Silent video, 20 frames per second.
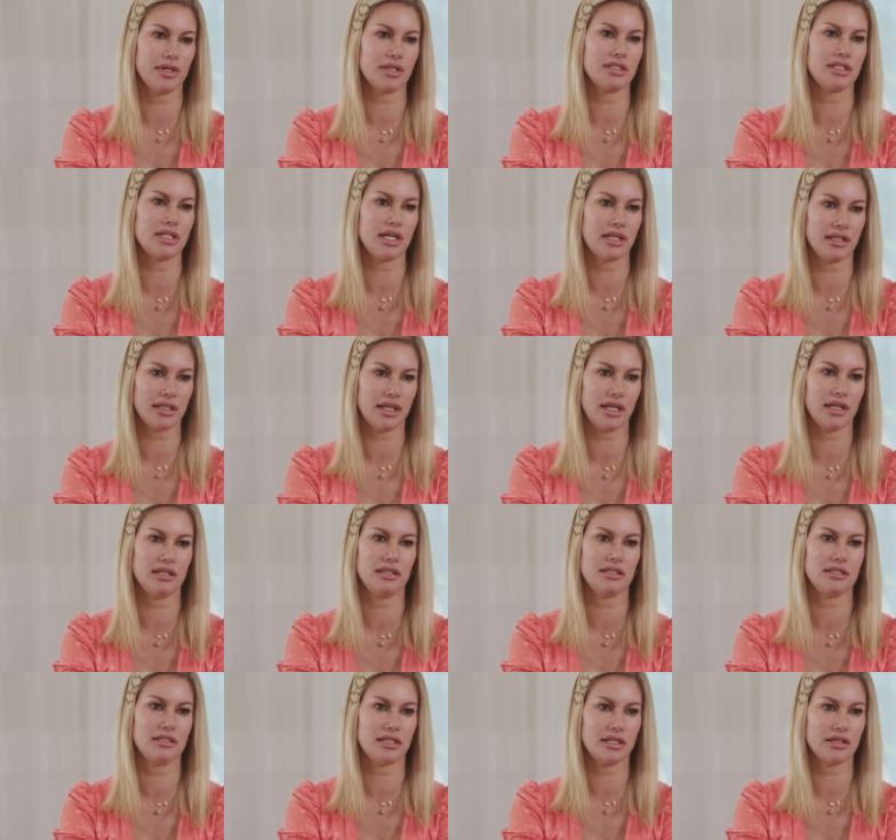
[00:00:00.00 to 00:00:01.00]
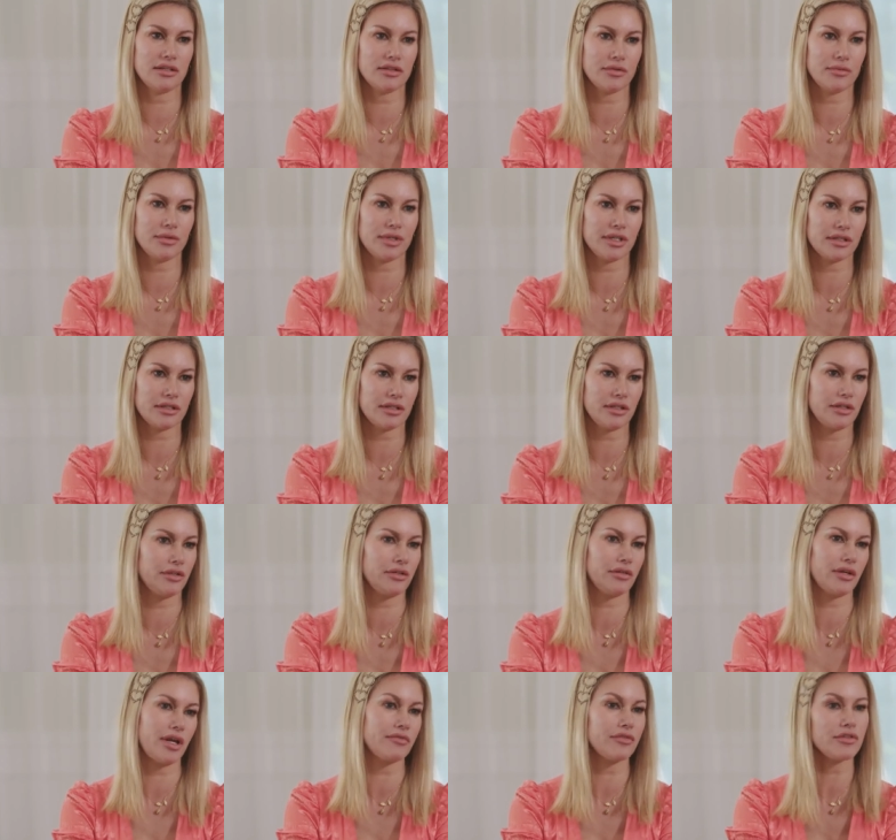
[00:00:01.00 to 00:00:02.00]
a dedicated day of the week. You
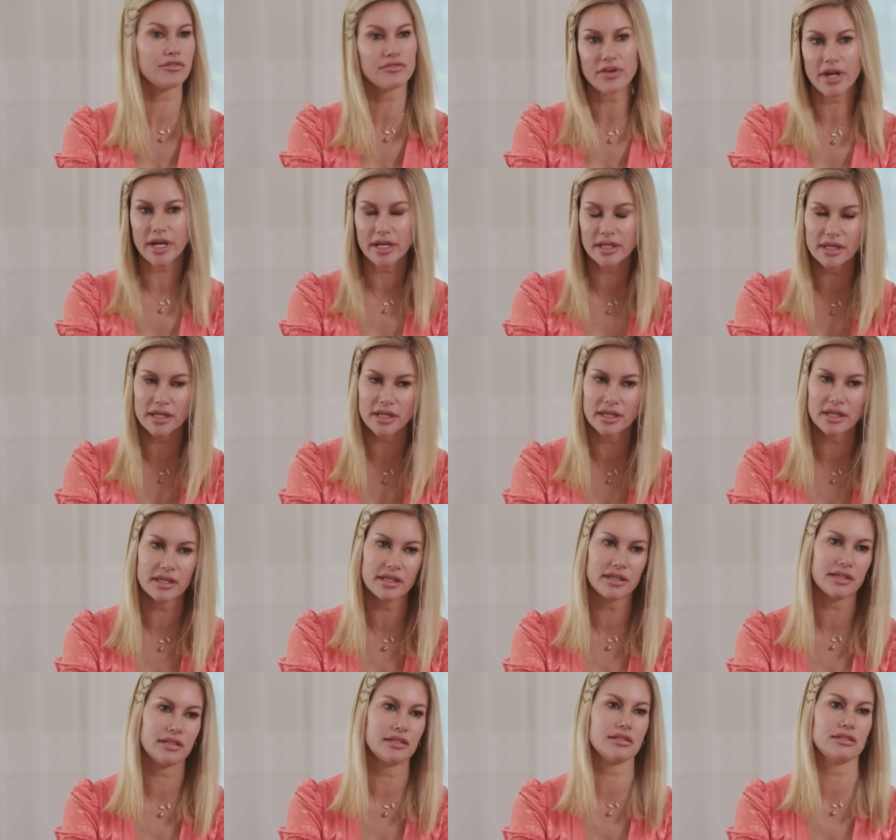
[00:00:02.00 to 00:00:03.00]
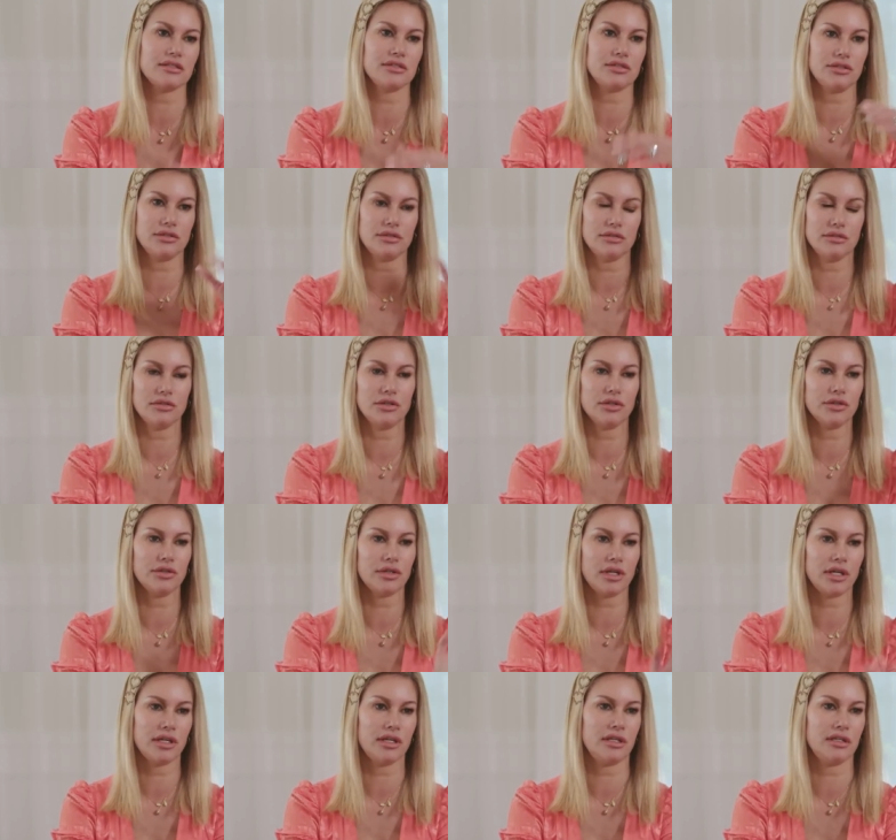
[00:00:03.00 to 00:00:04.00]
know, every Friday mm-hmm. is your
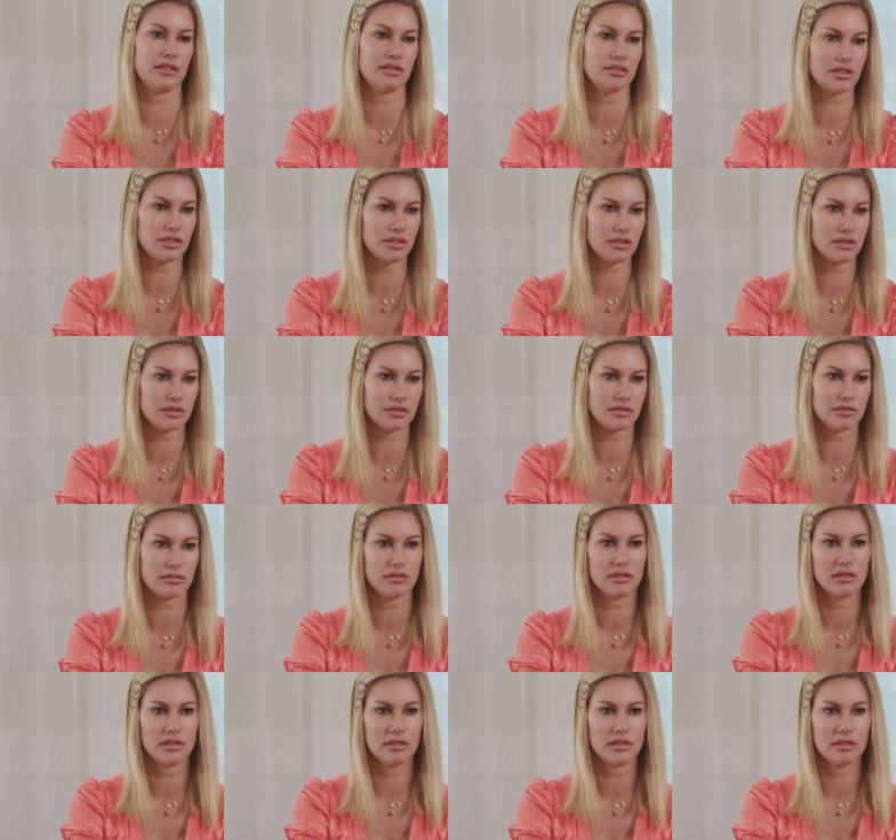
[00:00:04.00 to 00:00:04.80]
night to...